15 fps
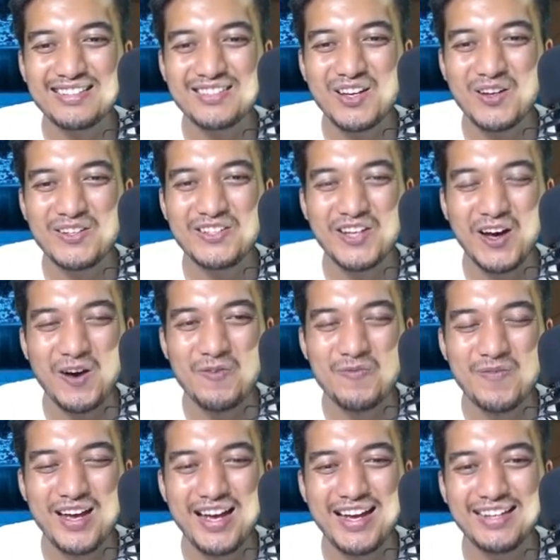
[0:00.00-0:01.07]
so
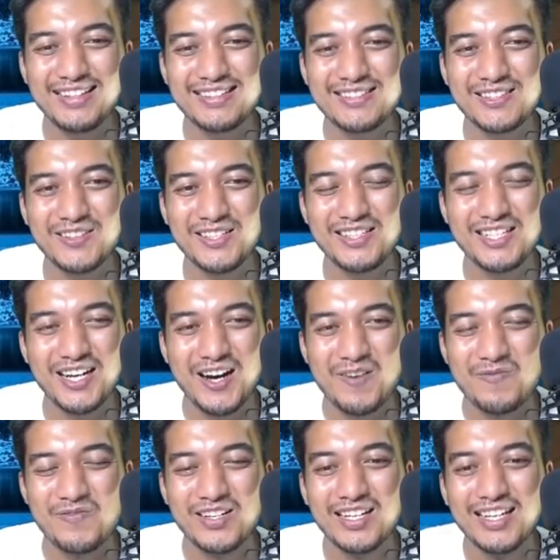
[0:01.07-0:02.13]
dumb, man. It's so
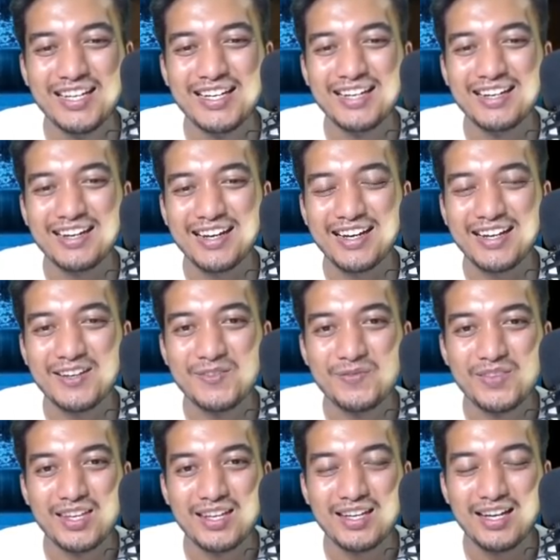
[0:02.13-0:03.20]
dumb. Okay.
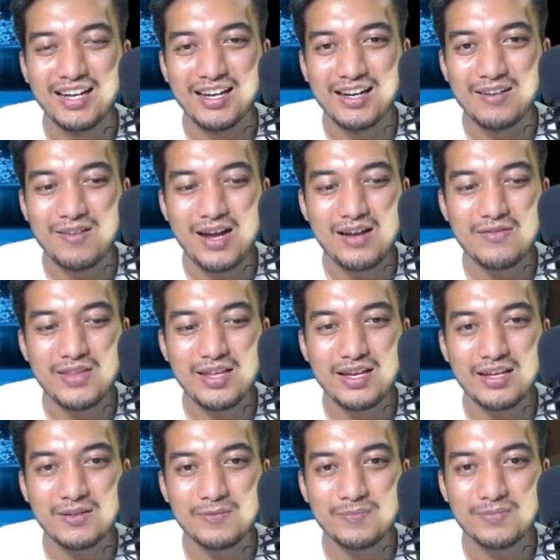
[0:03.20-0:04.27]
Uh, right over
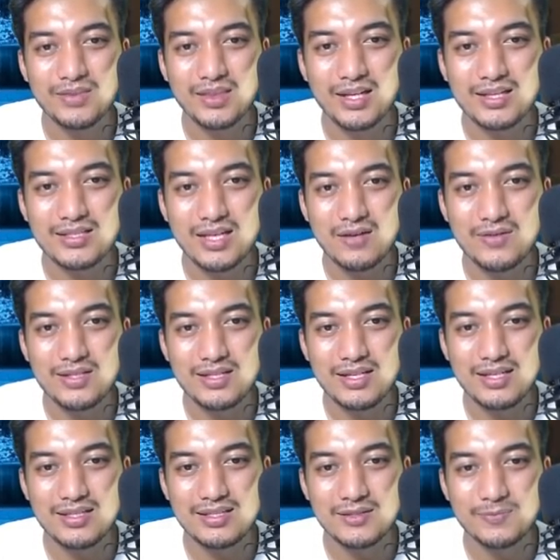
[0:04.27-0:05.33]
there. That's how it
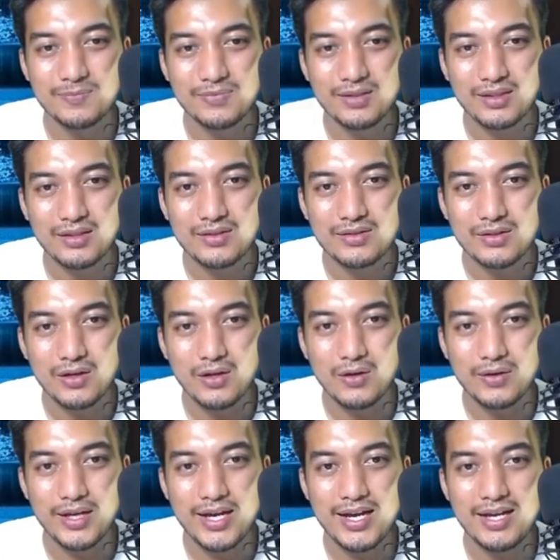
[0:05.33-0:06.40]
is.
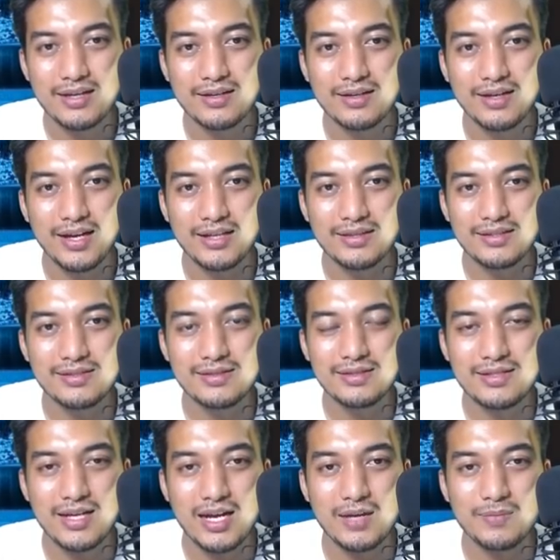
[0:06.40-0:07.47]
So, yeah. And this is the
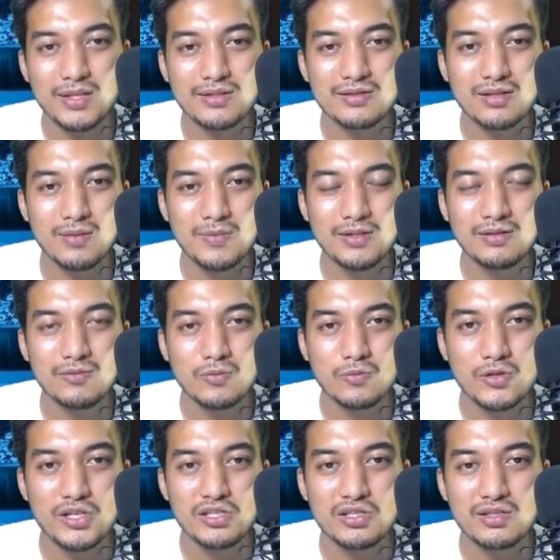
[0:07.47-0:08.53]
time that summon,
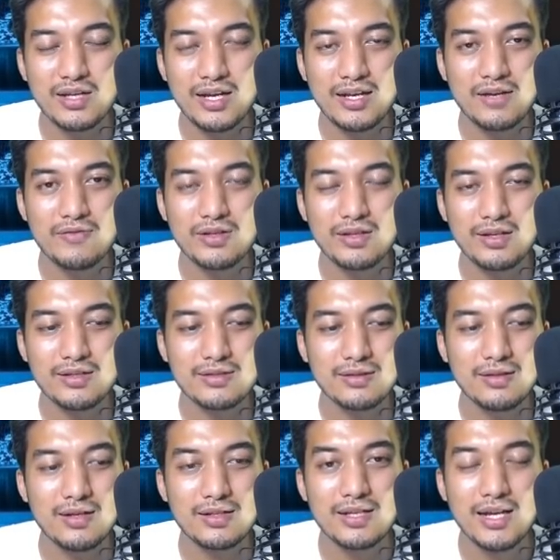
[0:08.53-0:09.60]
wish, and everything is
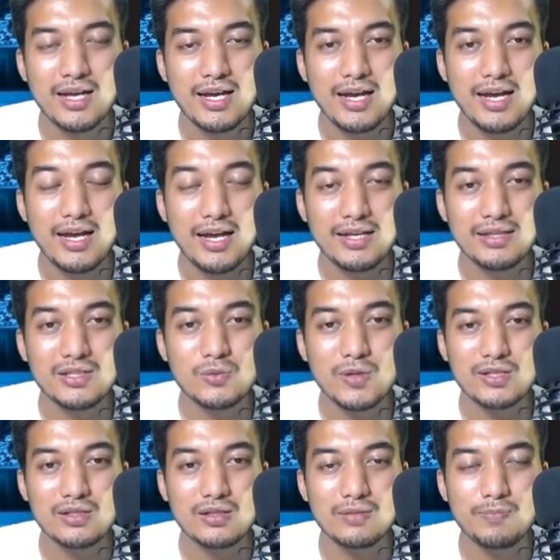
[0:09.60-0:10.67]
unlocked. And this
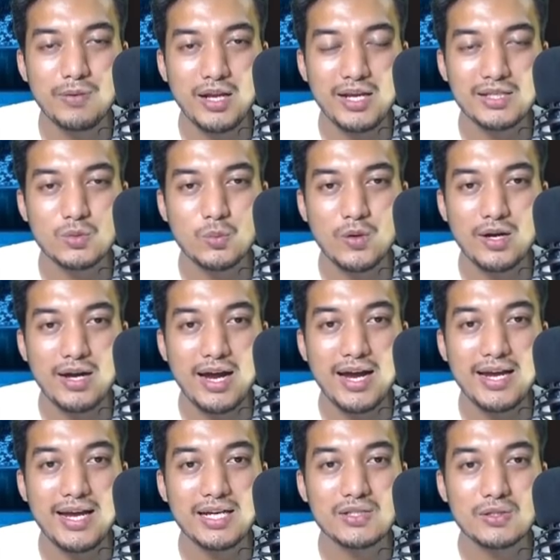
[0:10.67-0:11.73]
was the place where
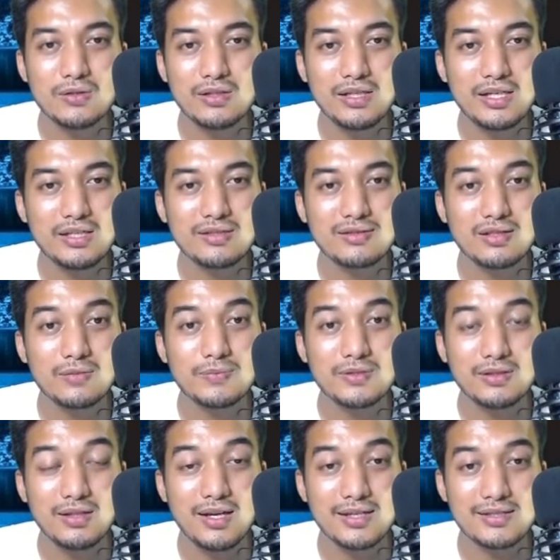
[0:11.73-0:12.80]
I actually stopped
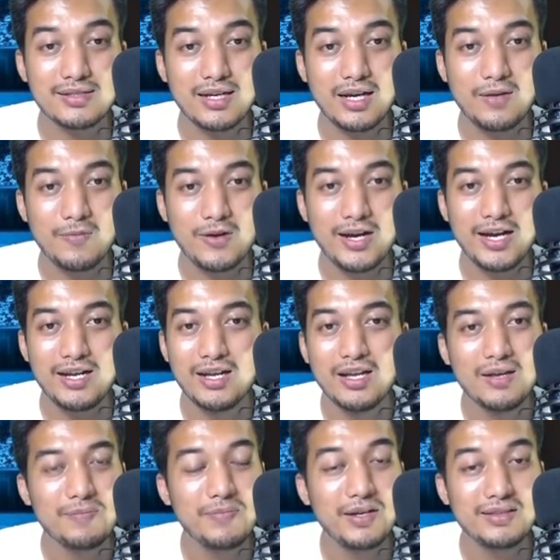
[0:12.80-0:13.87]
last time, right?
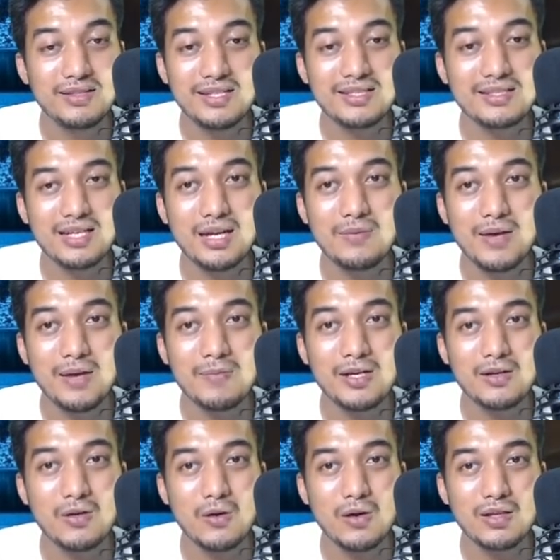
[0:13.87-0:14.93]
But this time, I'm
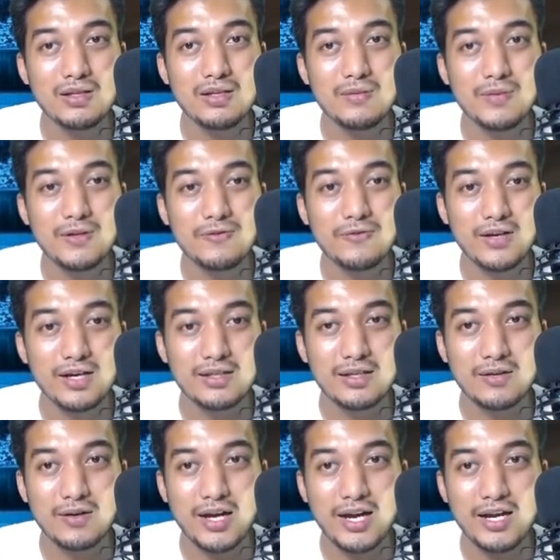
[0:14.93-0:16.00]
gonna go a little bit further,
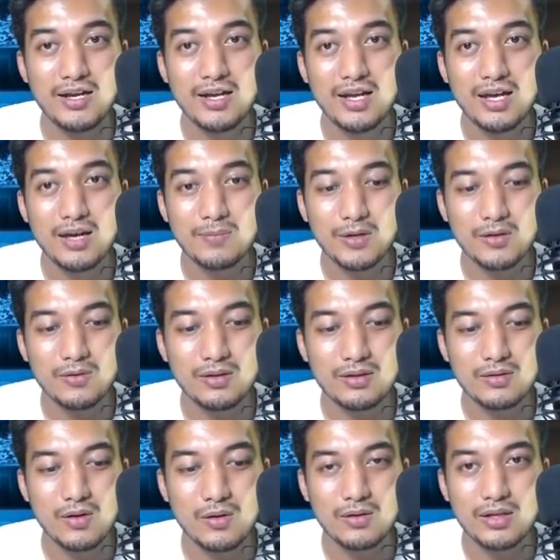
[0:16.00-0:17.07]
okay? I'm
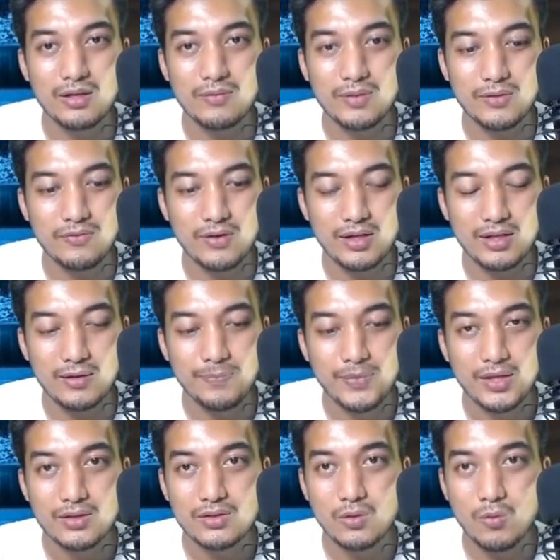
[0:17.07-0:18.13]
gonna go a little bit further.
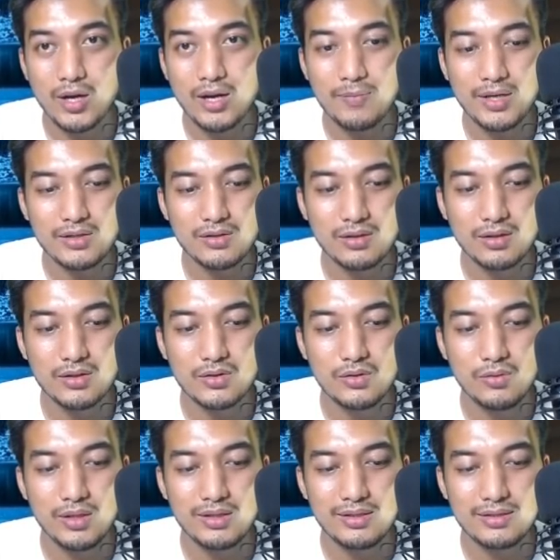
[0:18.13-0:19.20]
So what I'm actually gonna
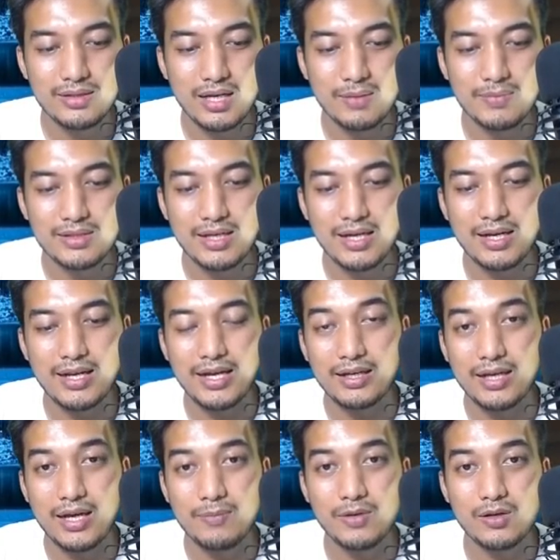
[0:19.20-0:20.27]
do at this time is that, like,
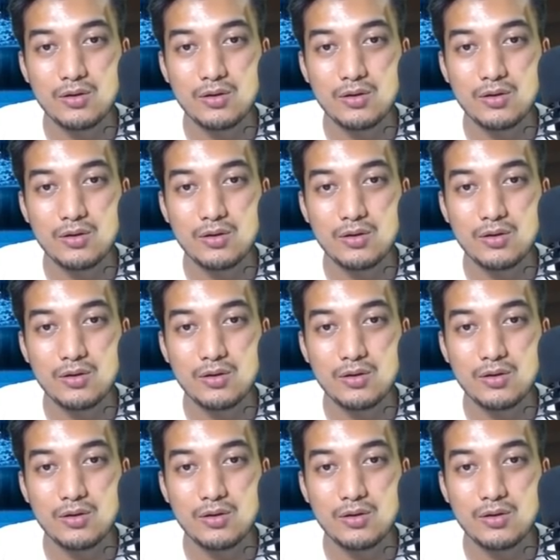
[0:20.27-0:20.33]
I'm gonna